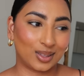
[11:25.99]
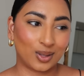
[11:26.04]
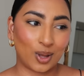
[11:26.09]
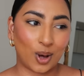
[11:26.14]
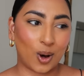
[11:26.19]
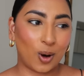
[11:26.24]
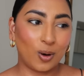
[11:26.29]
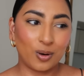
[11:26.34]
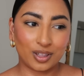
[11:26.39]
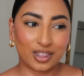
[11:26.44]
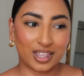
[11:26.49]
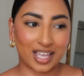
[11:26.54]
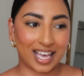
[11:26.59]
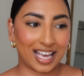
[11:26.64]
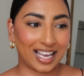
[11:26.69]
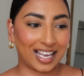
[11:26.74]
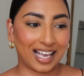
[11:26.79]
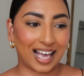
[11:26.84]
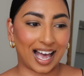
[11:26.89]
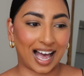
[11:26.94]
whole
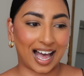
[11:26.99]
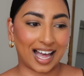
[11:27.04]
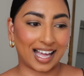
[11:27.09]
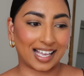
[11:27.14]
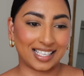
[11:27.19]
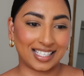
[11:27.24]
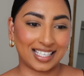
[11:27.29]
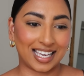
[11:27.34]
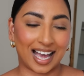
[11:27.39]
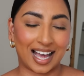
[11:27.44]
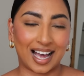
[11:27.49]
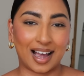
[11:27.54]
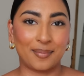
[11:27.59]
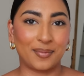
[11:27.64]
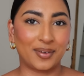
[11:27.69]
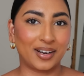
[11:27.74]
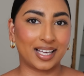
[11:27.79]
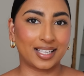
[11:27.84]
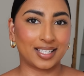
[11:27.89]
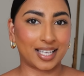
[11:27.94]
thing and yeah
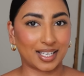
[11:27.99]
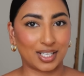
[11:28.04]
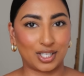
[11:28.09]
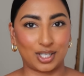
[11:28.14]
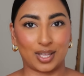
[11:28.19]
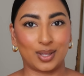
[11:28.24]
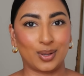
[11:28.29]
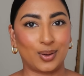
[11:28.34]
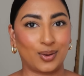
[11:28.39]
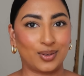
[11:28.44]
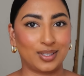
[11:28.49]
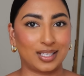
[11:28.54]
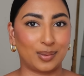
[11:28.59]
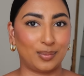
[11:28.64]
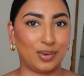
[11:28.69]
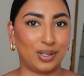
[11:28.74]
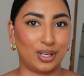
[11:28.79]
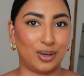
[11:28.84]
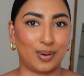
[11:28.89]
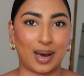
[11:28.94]
I'm really excited to share the content
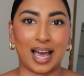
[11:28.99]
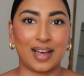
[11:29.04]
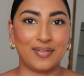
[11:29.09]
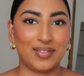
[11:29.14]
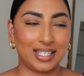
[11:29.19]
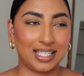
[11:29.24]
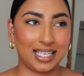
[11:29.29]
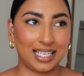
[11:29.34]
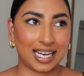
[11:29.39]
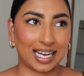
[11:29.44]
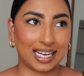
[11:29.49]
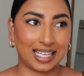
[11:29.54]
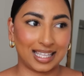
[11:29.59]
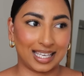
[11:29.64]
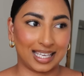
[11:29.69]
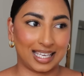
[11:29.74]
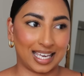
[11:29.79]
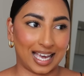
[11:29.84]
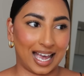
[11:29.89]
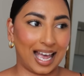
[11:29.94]
with you I haven't seen
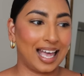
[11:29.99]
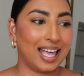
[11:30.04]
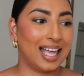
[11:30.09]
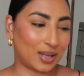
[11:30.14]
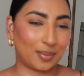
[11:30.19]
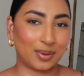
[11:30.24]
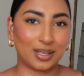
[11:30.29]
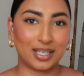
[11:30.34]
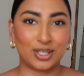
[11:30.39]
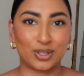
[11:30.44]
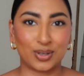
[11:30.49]
anything yet so I'm gonna